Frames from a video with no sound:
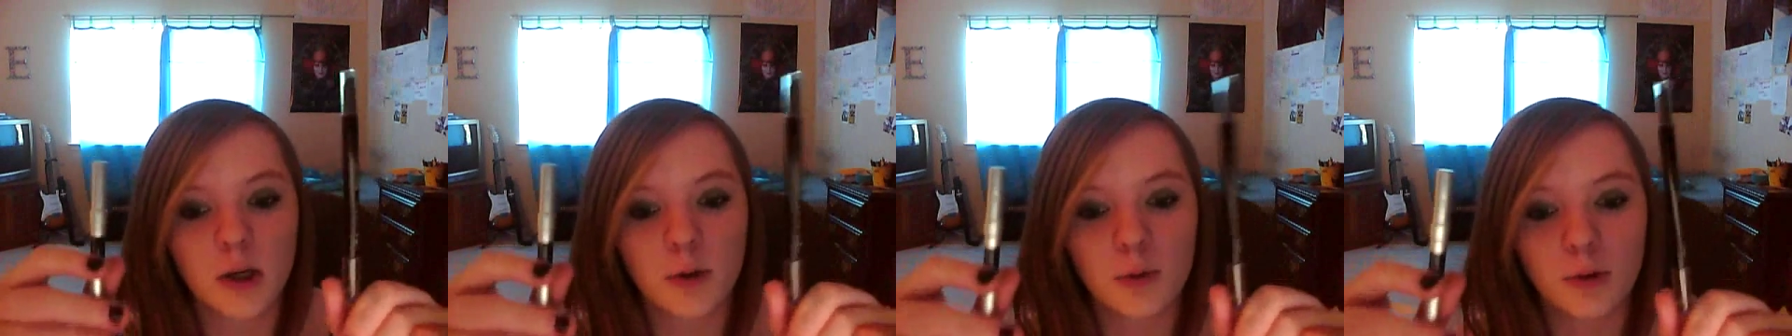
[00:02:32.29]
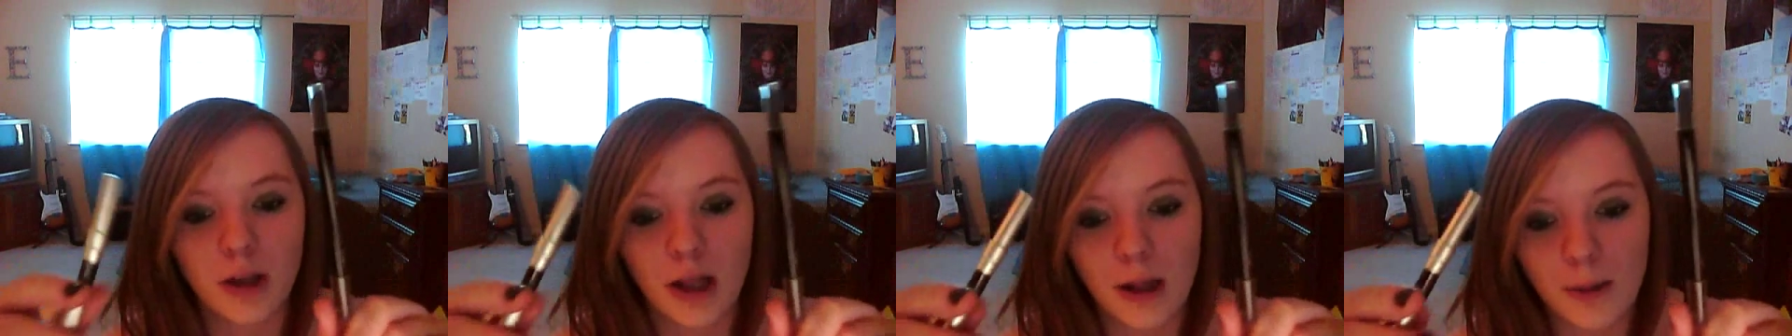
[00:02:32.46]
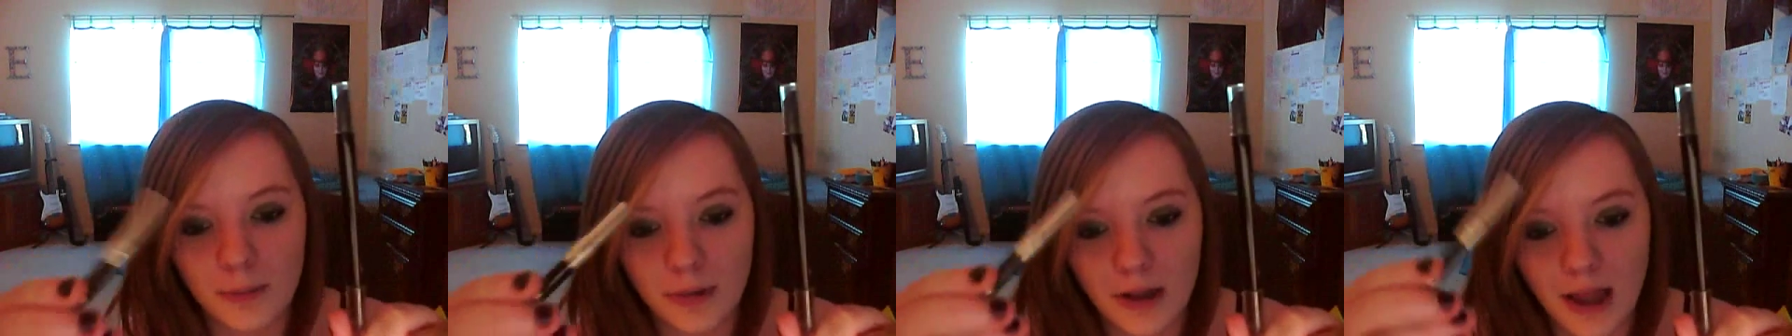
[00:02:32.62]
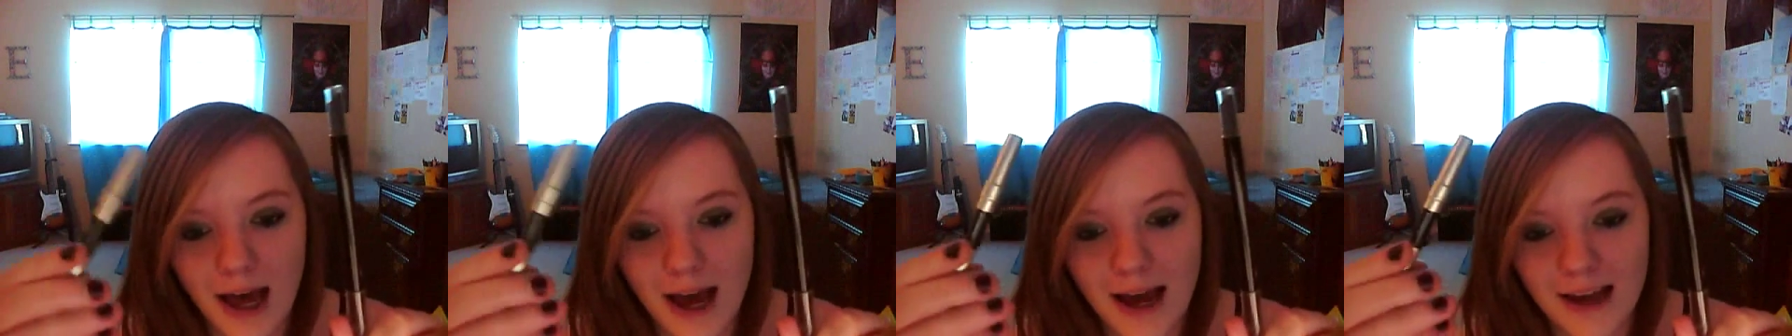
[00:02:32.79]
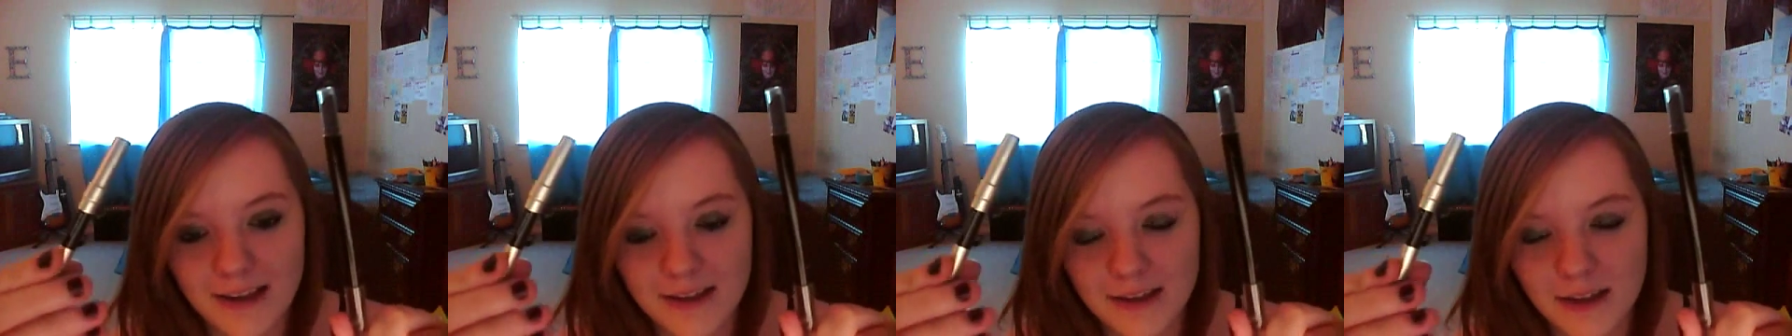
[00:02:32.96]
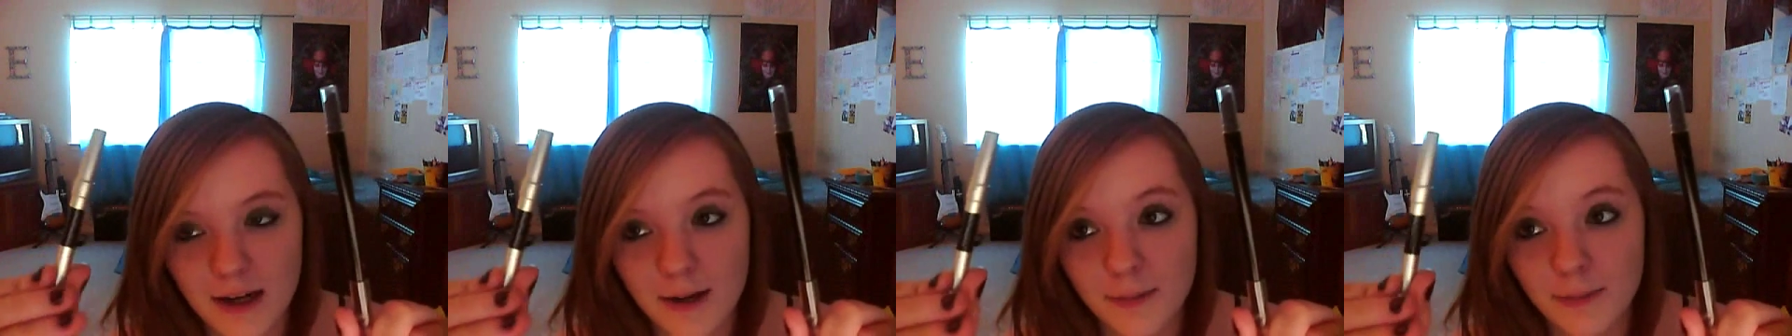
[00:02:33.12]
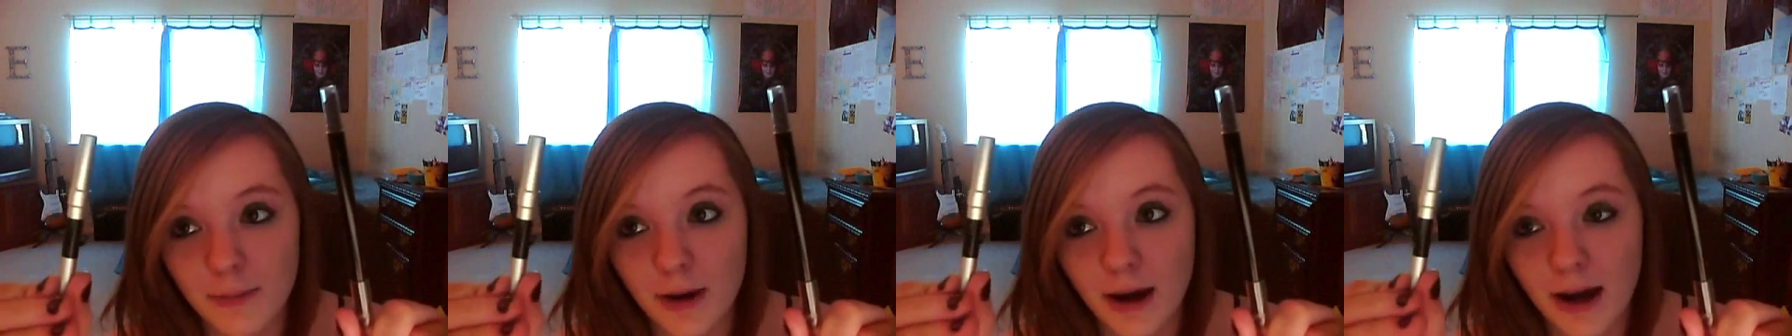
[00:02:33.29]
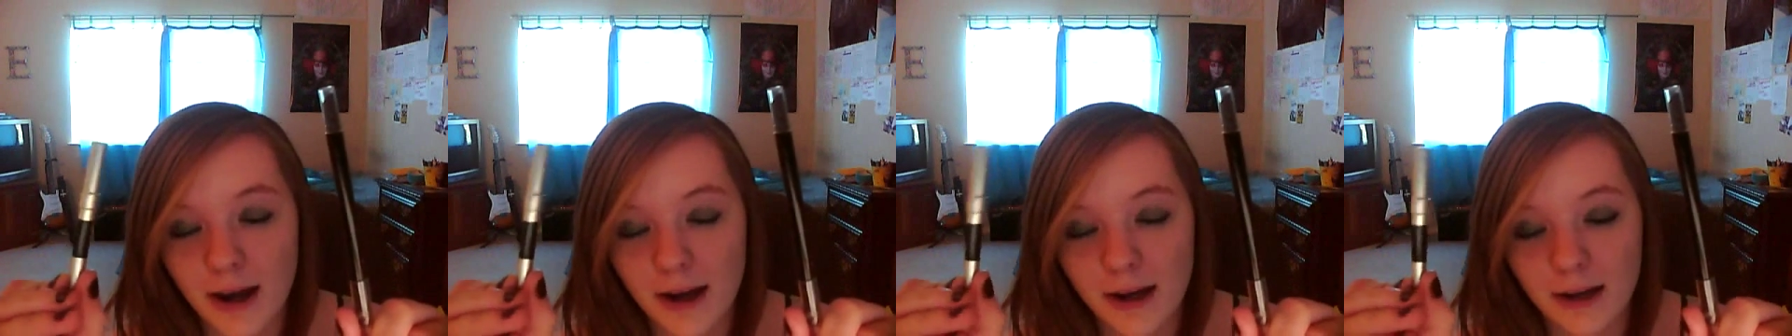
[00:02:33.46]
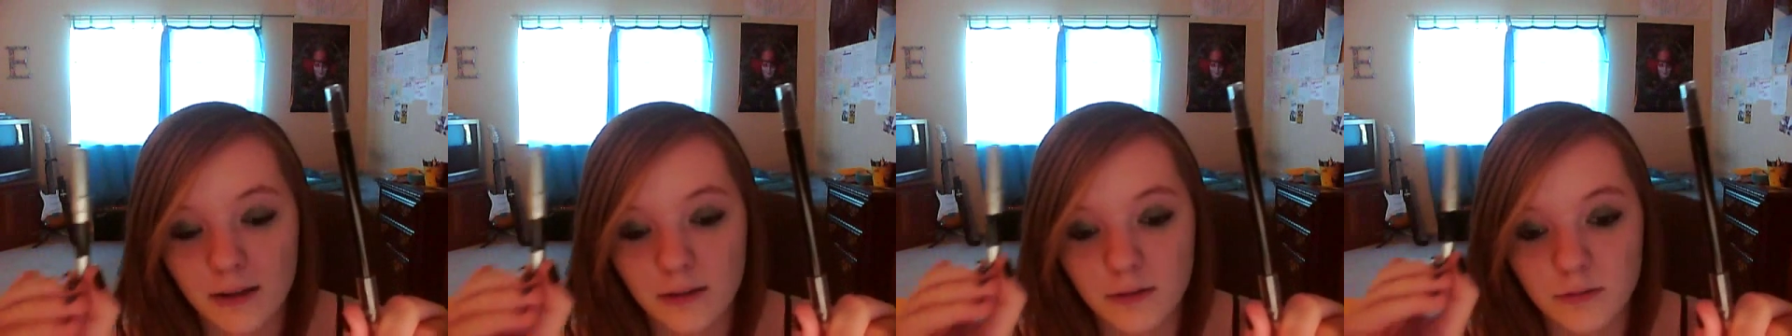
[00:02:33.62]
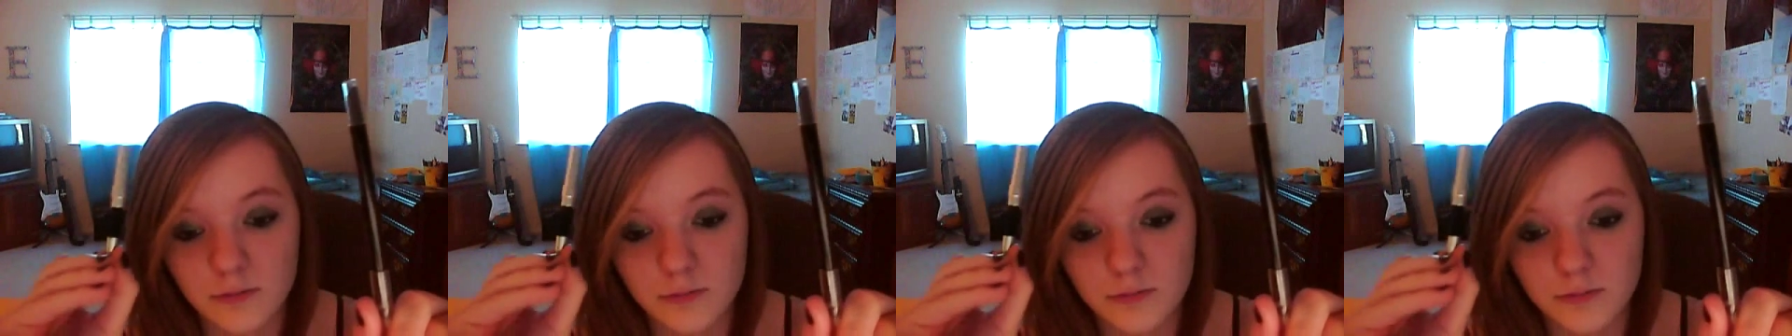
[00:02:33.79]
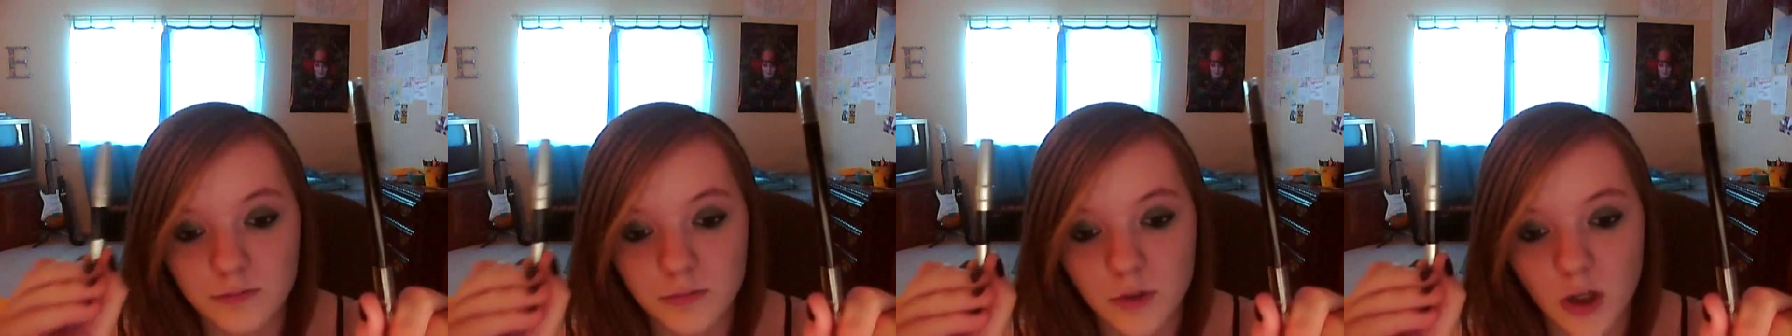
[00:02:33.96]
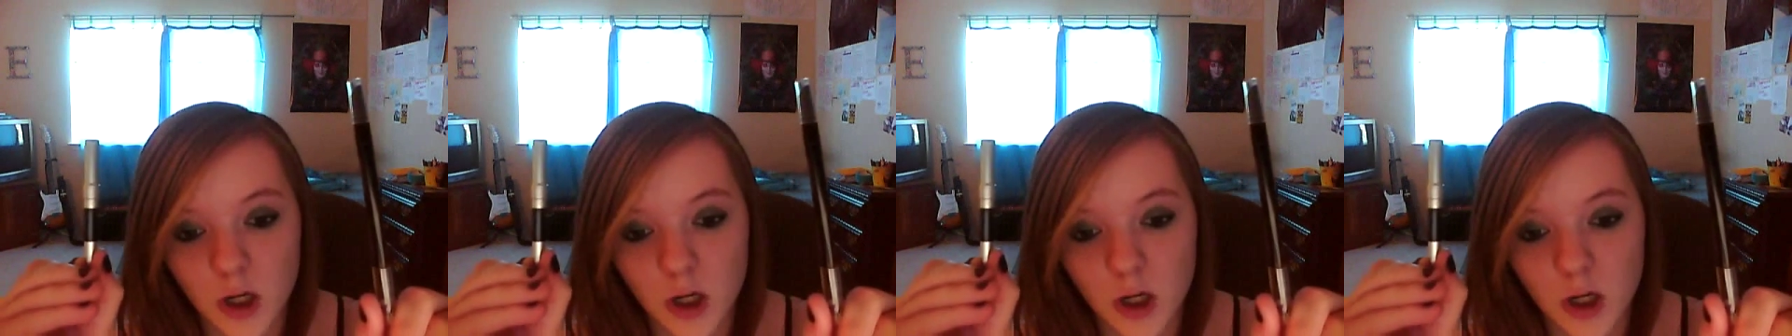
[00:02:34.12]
the CoverGirl Liquiline Blast and